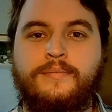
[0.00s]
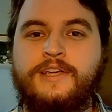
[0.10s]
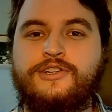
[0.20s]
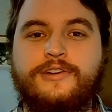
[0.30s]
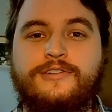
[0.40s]

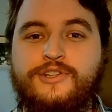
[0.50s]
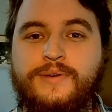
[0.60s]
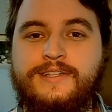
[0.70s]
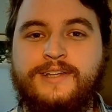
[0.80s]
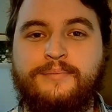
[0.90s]
Make sure you're
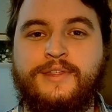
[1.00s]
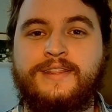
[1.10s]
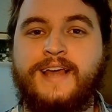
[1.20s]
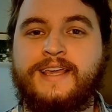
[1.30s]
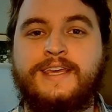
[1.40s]
doing
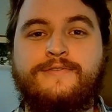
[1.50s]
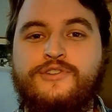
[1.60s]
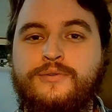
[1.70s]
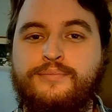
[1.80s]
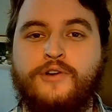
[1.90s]
something that
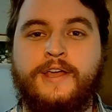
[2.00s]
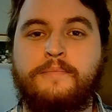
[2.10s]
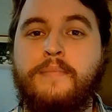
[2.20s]
gives you a break,